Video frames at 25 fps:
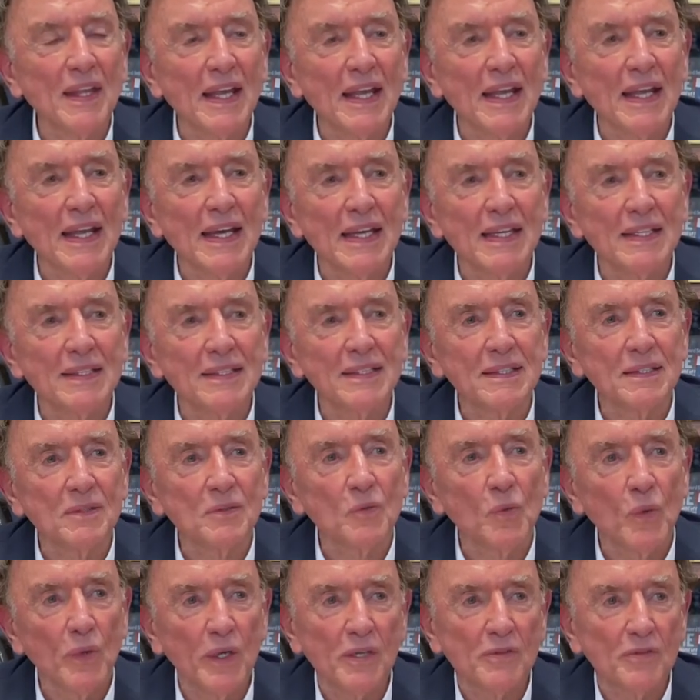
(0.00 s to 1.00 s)
and
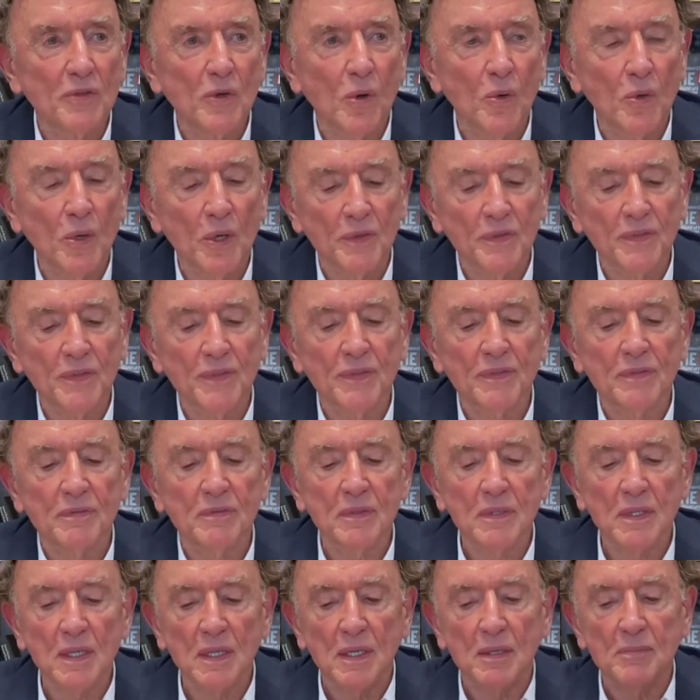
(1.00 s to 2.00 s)
we of course
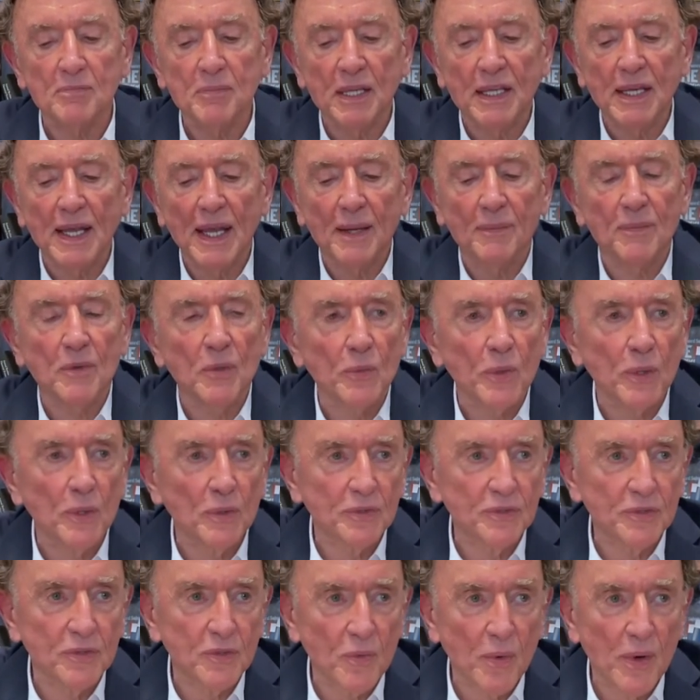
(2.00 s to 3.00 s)
uh, became the real
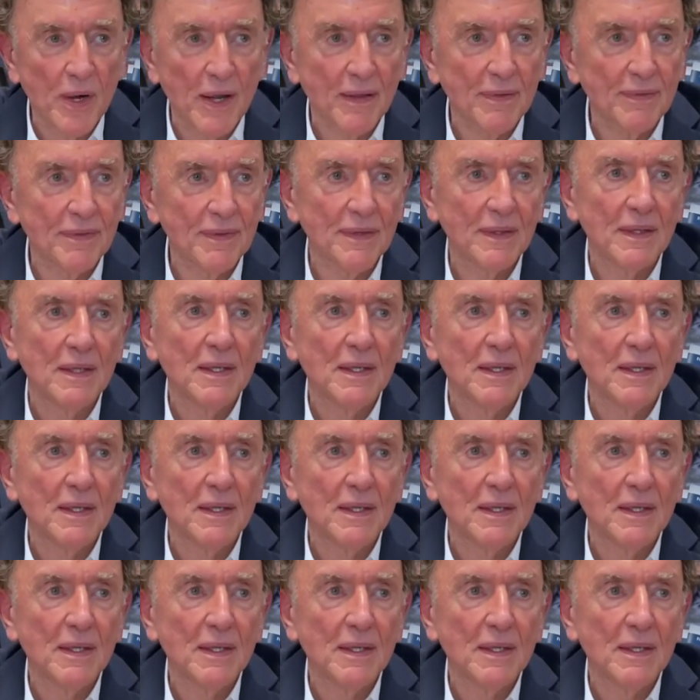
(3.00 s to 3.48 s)
strength